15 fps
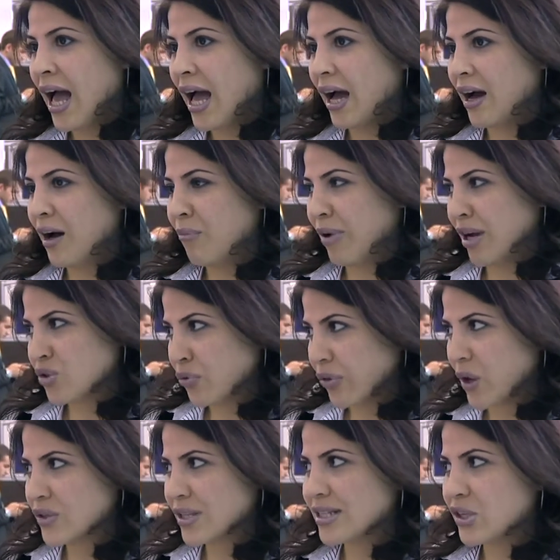By
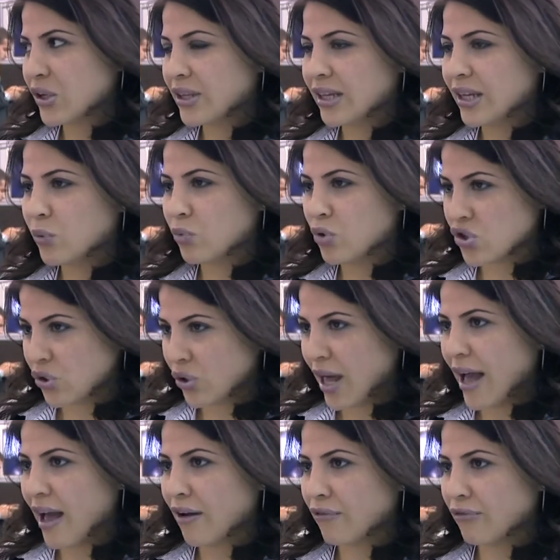2013, we should
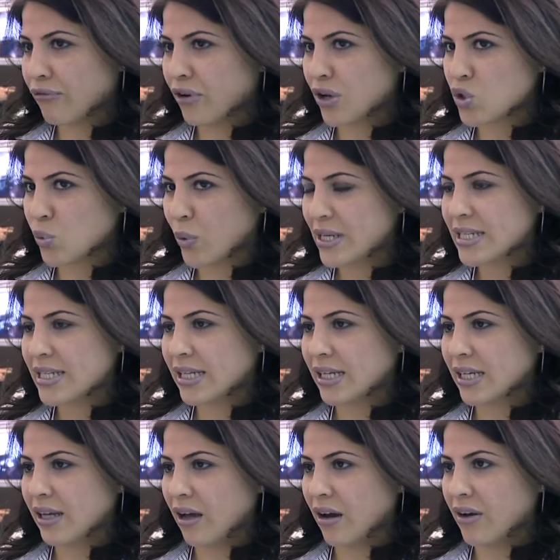have
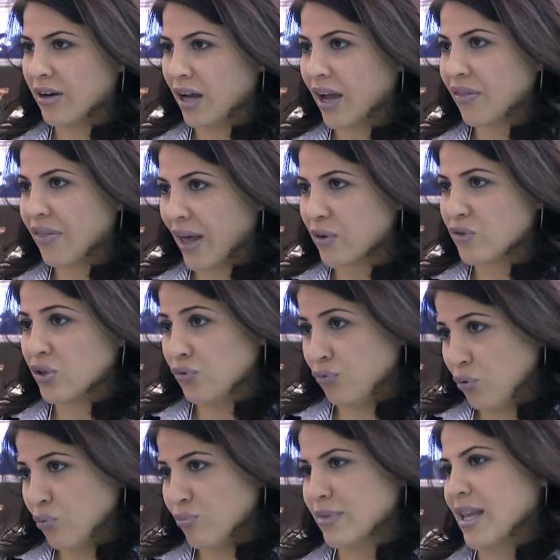29,000
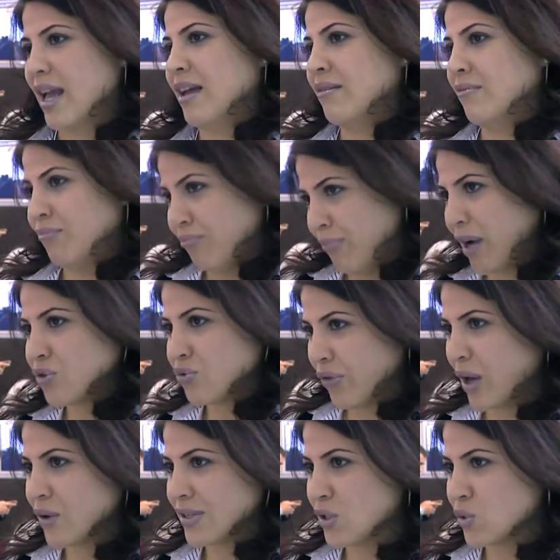rooms, and by
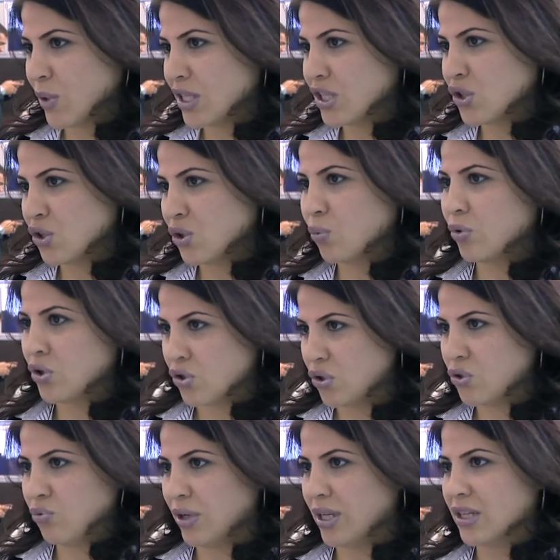2022, we
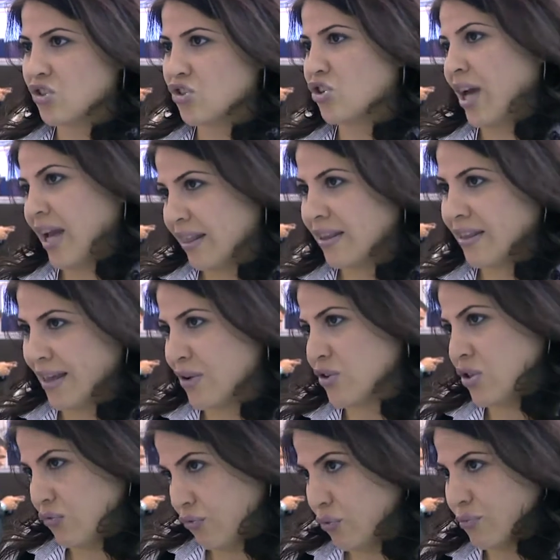should reach
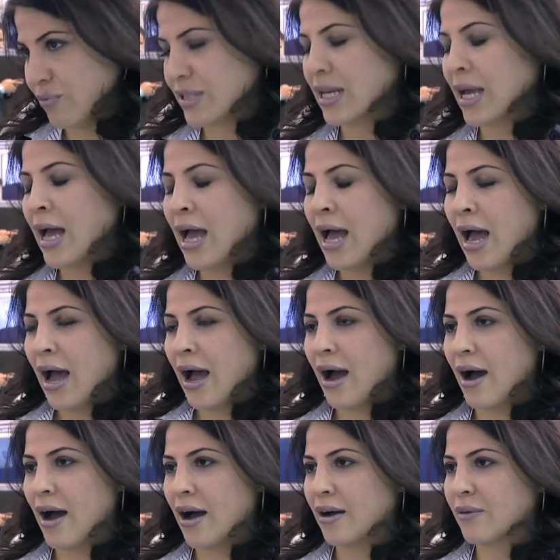90,000 rooms.
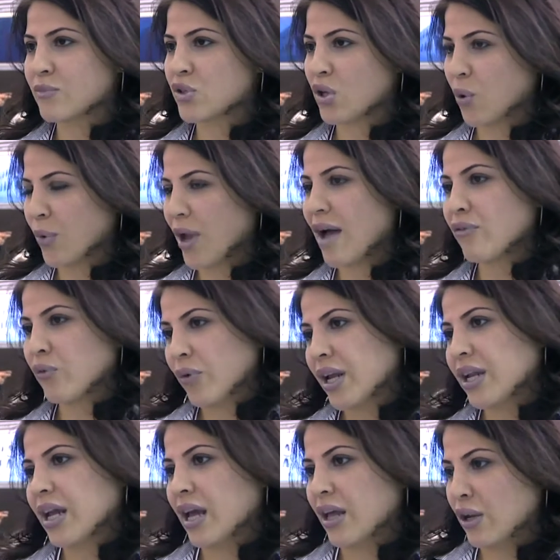So we have
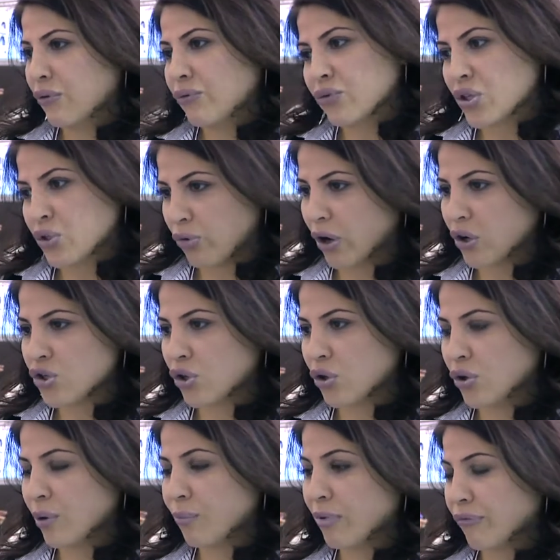already an
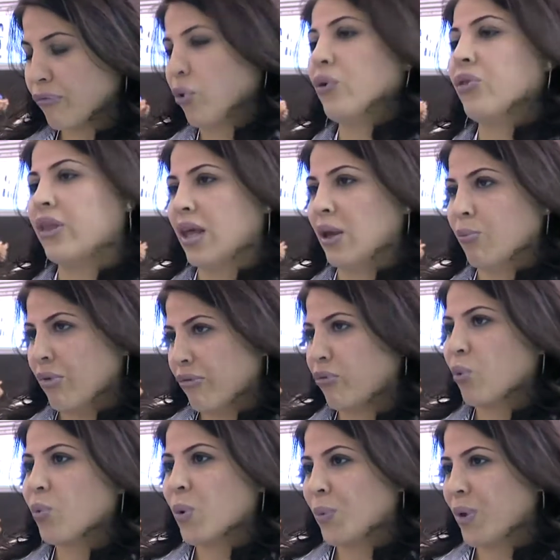infrastructure. Before
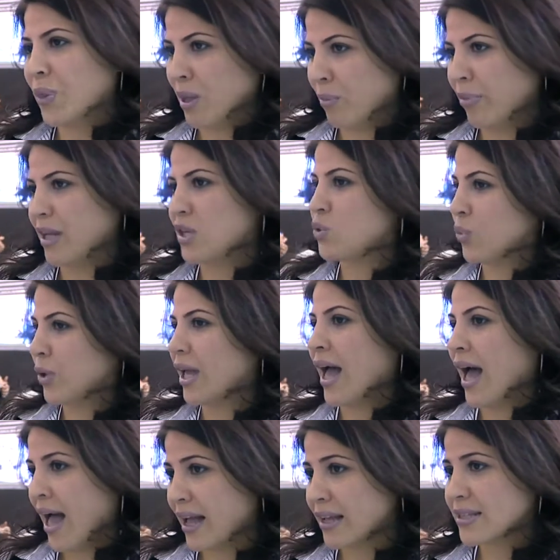we win the bid, we
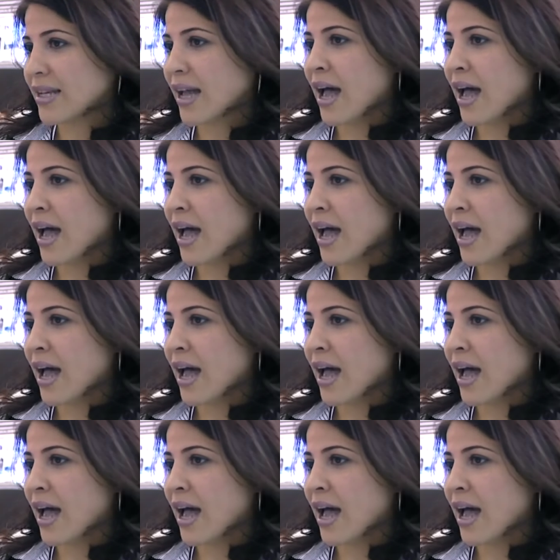had